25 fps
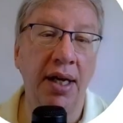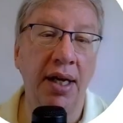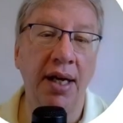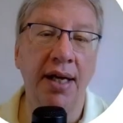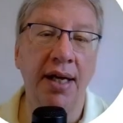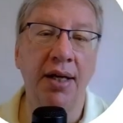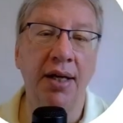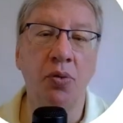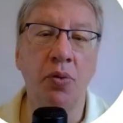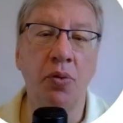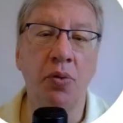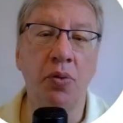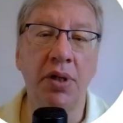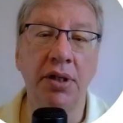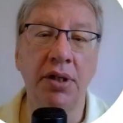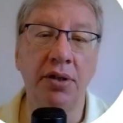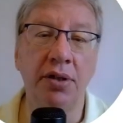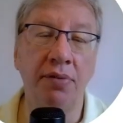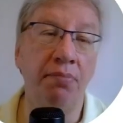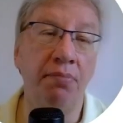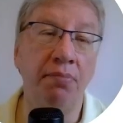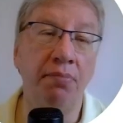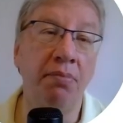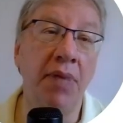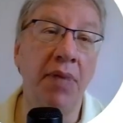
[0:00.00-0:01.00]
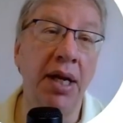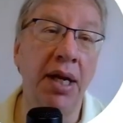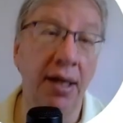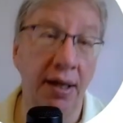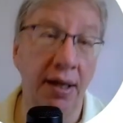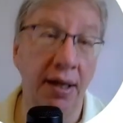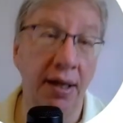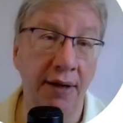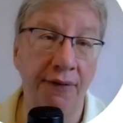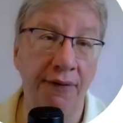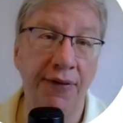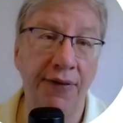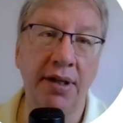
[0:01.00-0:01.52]
It's one of the main
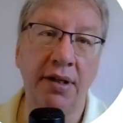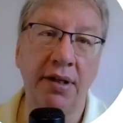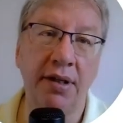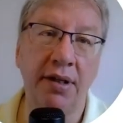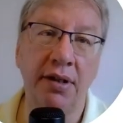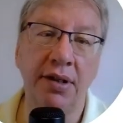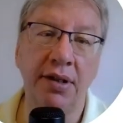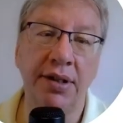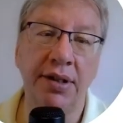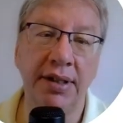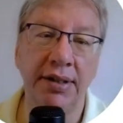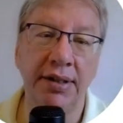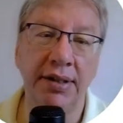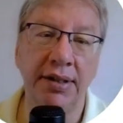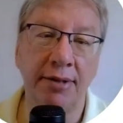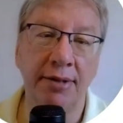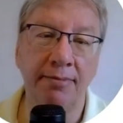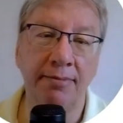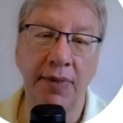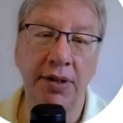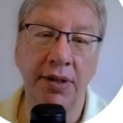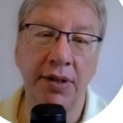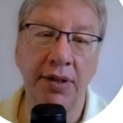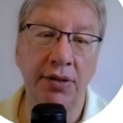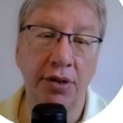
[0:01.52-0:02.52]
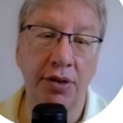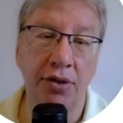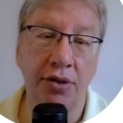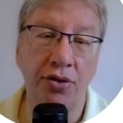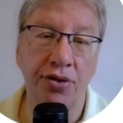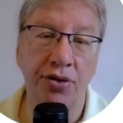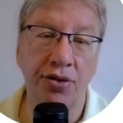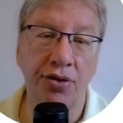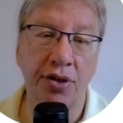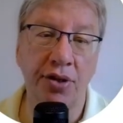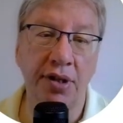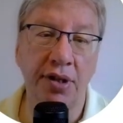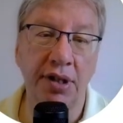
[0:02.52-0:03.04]
difficulties in such
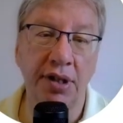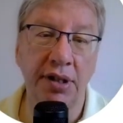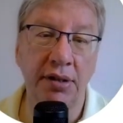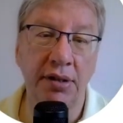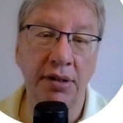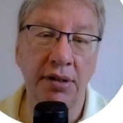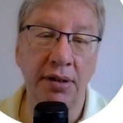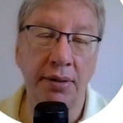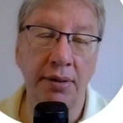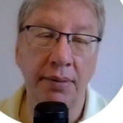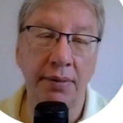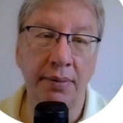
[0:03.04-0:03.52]
studies.